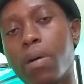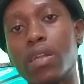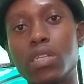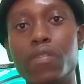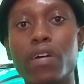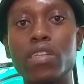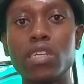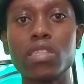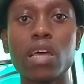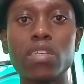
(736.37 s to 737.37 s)
But if I
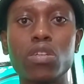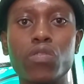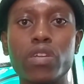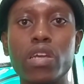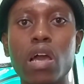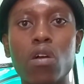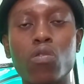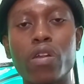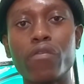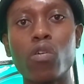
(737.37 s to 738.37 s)
did that degree, I
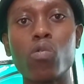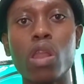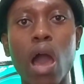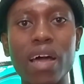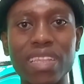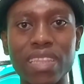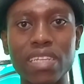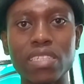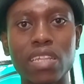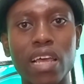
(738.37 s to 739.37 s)
could have known other
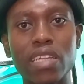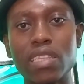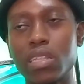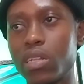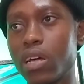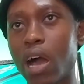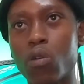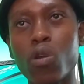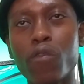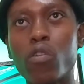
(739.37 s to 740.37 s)
things, like I
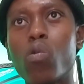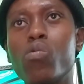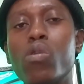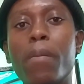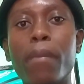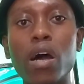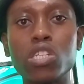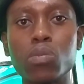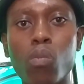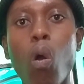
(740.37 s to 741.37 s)
could have known
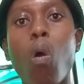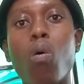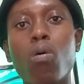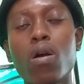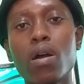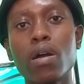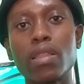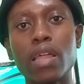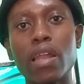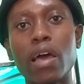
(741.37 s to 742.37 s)
much more
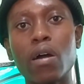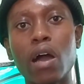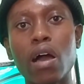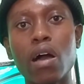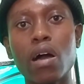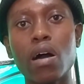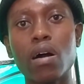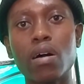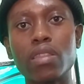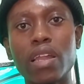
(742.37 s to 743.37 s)
than
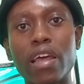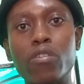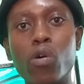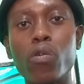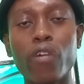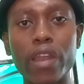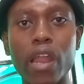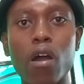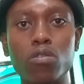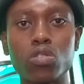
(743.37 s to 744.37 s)
I know right
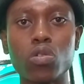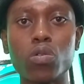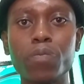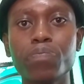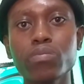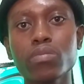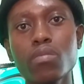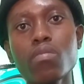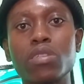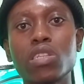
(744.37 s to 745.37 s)
now. So
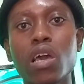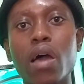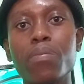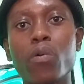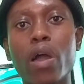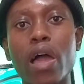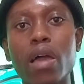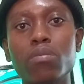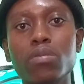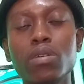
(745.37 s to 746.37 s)
I'm still happy where I
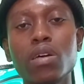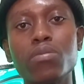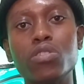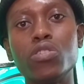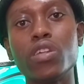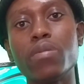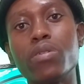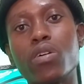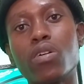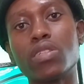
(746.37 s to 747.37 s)
am today
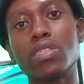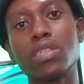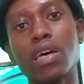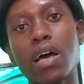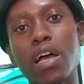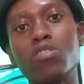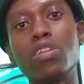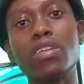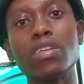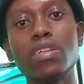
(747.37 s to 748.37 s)
because I
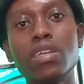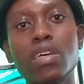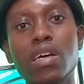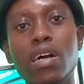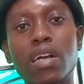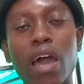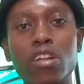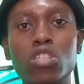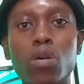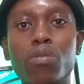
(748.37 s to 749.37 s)
actually got a
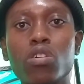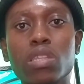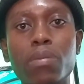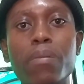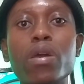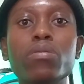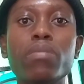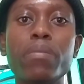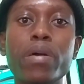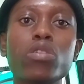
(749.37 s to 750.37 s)
job, because my
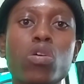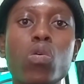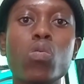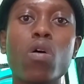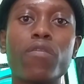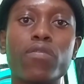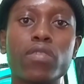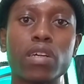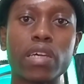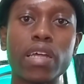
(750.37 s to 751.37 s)
main goal of
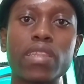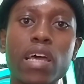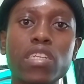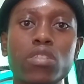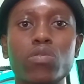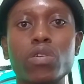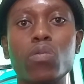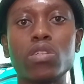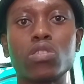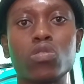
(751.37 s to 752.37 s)
getting that degree
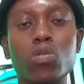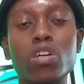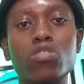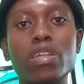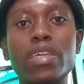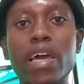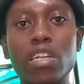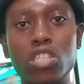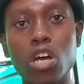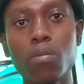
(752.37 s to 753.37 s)
was to actually get a
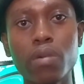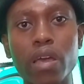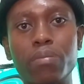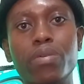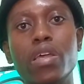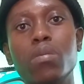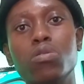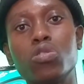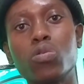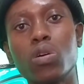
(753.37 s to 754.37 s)
job and be
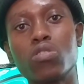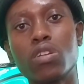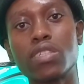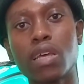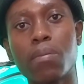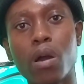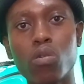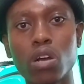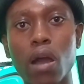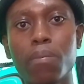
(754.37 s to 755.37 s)
able to actually start my
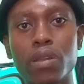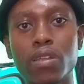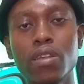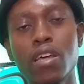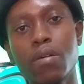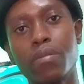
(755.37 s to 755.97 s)
own company.